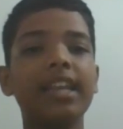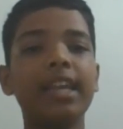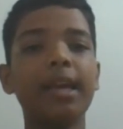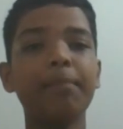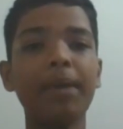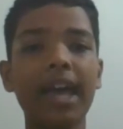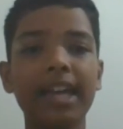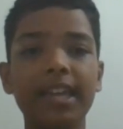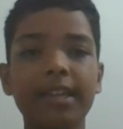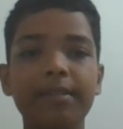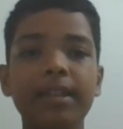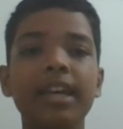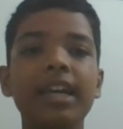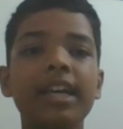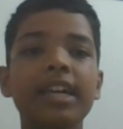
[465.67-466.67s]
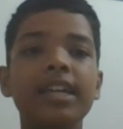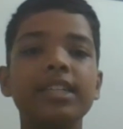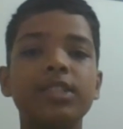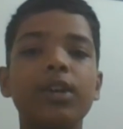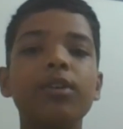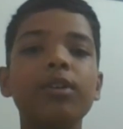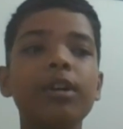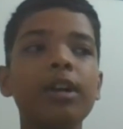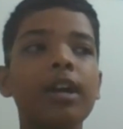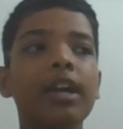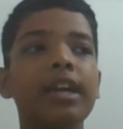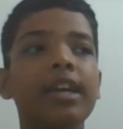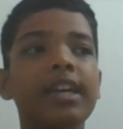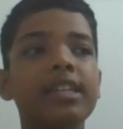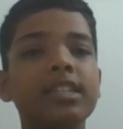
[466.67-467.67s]
in a packet. So
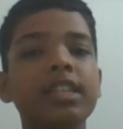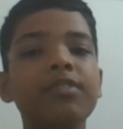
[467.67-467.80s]
it's